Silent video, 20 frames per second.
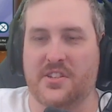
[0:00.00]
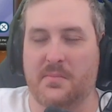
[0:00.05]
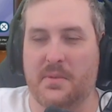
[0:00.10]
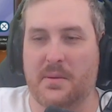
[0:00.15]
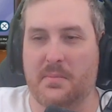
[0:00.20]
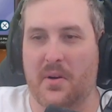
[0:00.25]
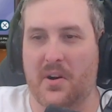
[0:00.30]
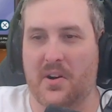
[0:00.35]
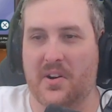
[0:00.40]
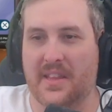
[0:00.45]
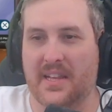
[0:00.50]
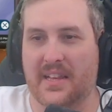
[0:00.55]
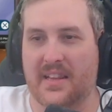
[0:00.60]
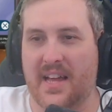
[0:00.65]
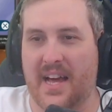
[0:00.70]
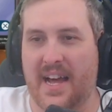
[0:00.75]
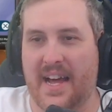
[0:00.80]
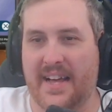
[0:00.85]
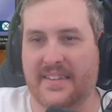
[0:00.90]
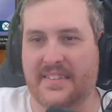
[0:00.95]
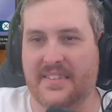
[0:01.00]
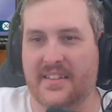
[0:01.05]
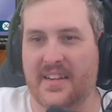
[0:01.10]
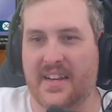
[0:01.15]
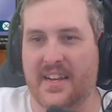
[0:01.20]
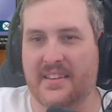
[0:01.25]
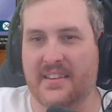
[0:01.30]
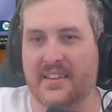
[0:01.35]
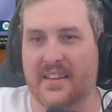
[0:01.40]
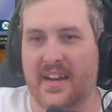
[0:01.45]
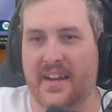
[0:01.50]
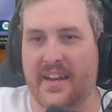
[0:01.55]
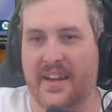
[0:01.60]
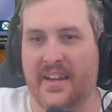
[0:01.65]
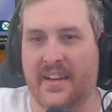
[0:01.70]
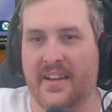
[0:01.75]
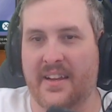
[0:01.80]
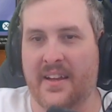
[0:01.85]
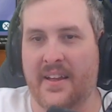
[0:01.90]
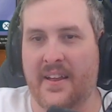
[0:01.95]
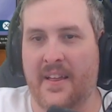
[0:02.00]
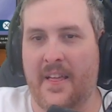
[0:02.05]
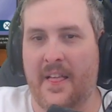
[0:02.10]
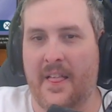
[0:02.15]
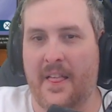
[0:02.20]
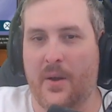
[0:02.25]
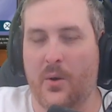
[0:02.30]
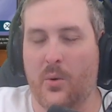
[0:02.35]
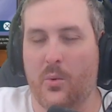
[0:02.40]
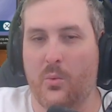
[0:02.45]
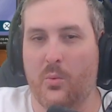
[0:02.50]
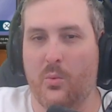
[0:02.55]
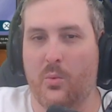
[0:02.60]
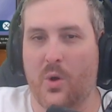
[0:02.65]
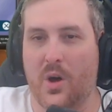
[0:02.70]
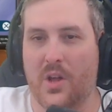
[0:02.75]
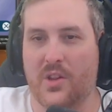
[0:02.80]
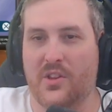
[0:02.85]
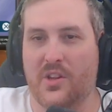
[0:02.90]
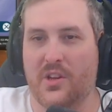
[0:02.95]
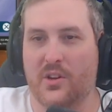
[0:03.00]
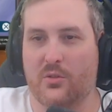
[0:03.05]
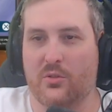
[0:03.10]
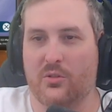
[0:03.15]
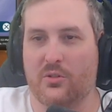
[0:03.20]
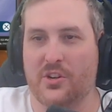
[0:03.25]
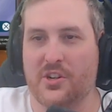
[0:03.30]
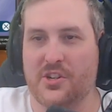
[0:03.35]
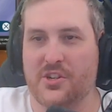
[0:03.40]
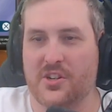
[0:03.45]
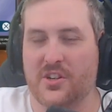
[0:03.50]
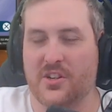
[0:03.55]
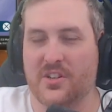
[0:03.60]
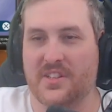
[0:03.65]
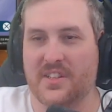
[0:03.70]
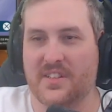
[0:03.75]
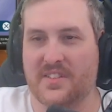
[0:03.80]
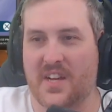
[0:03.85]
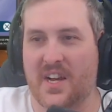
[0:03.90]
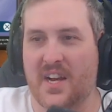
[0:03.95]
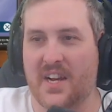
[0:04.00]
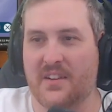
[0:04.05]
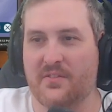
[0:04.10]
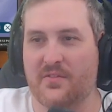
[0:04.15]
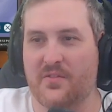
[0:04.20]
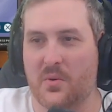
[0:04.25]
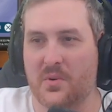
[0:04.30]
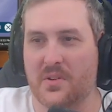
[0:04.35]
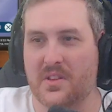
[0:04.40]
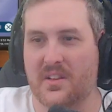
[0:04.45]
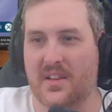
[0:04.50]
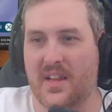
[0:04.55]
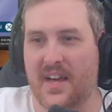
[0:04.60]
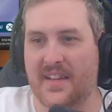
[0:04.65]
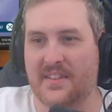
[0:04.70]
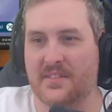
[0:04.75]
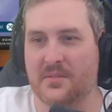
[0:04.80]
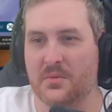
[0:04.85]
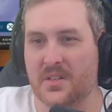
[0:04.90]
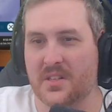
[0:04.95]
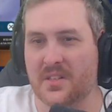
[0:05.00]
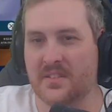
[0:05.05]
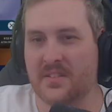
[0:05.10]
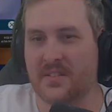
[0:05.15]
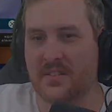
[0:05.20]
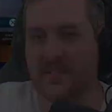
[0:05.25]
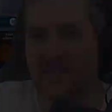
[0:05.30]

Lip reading: to be part of the class and like what the original design for the class was.